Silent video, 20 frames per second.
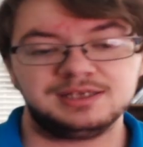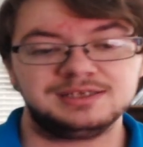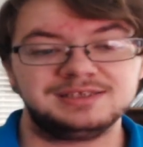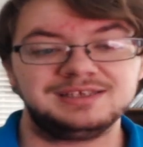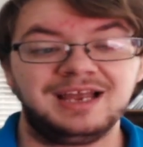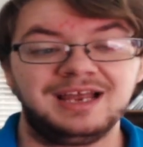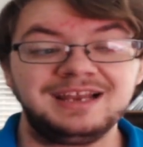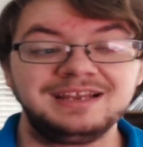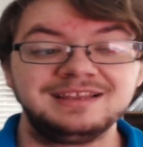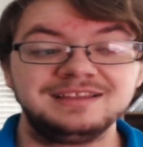
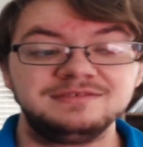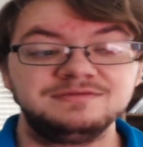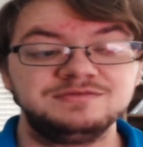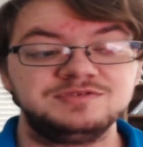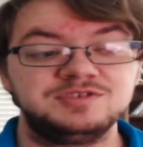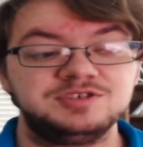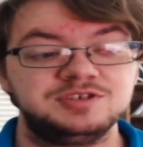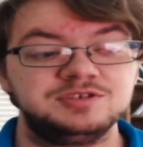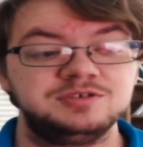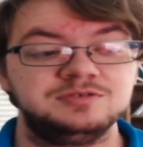9th of
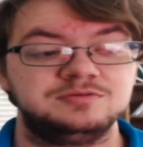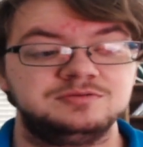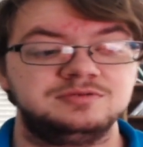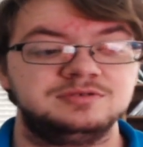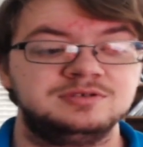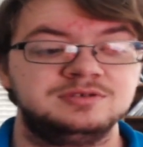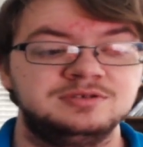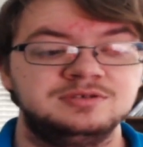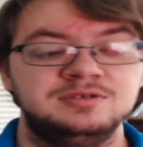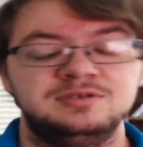June.
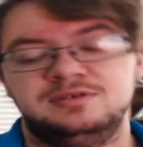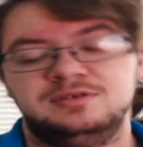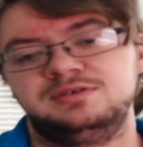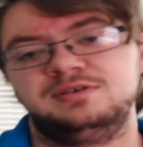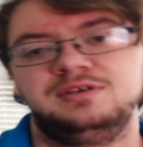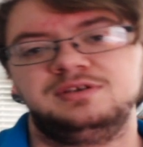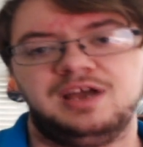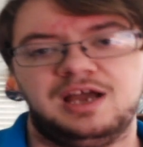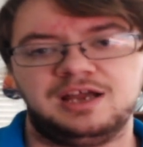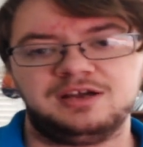
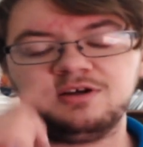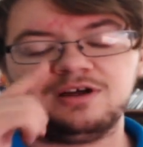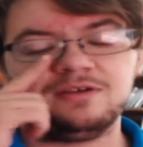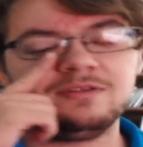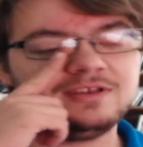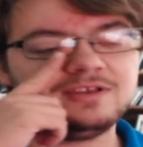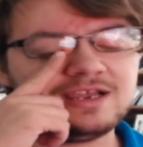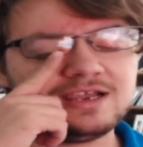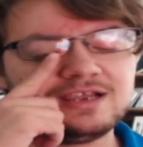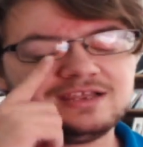I don't have
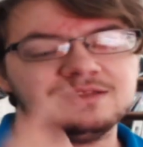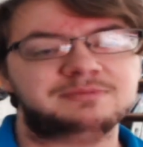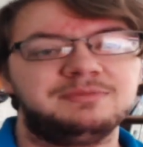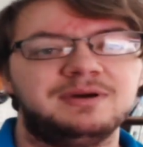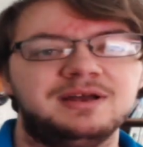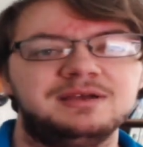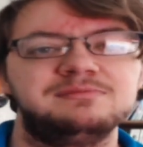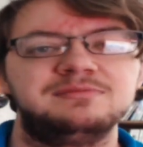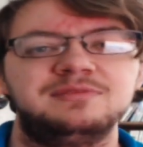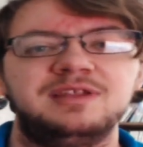the date in the
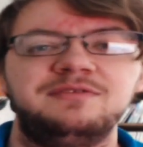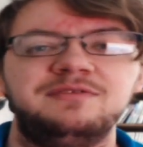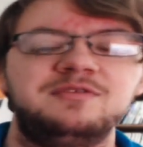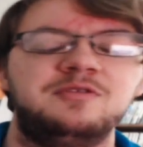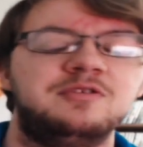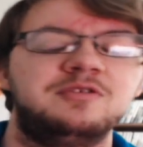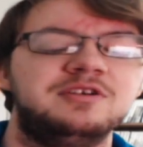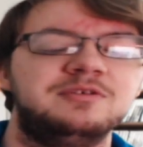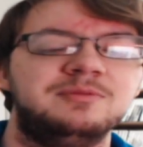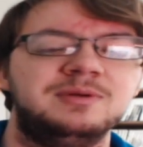bottom left
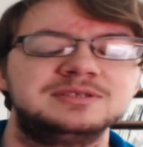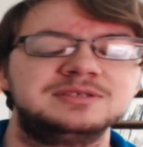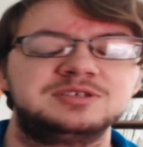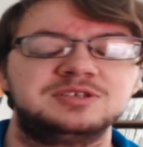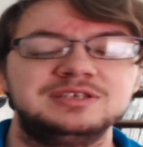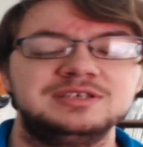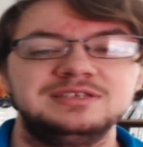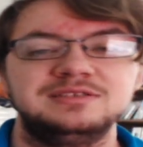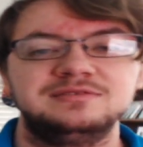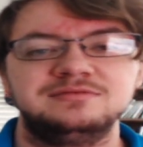corner of my
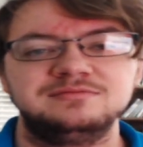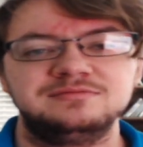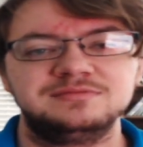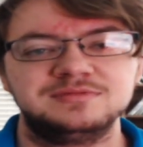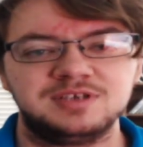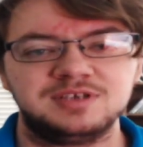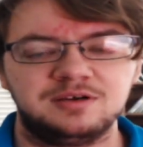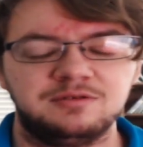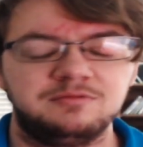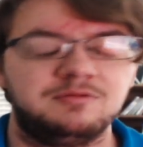screen,
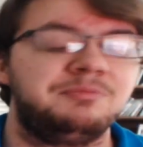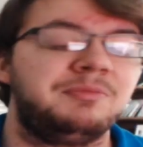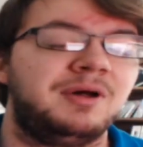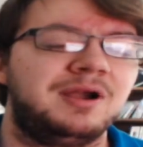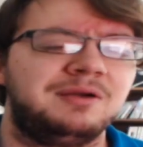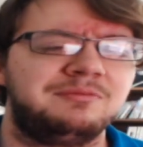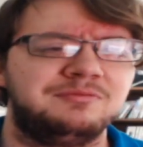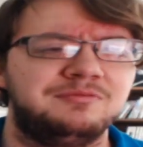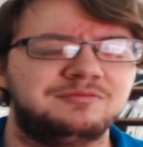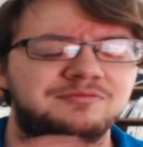so we'll
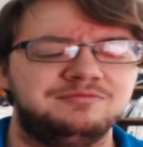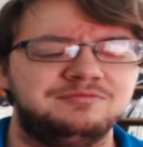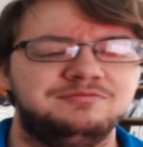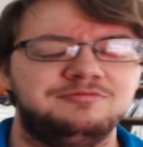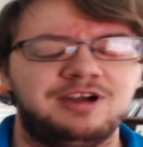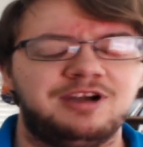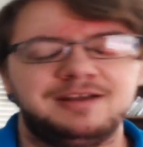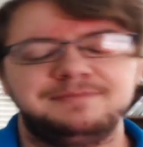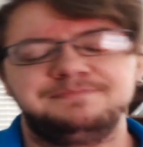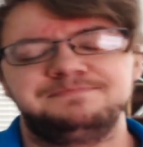bottom
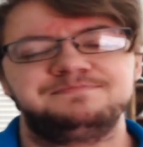right.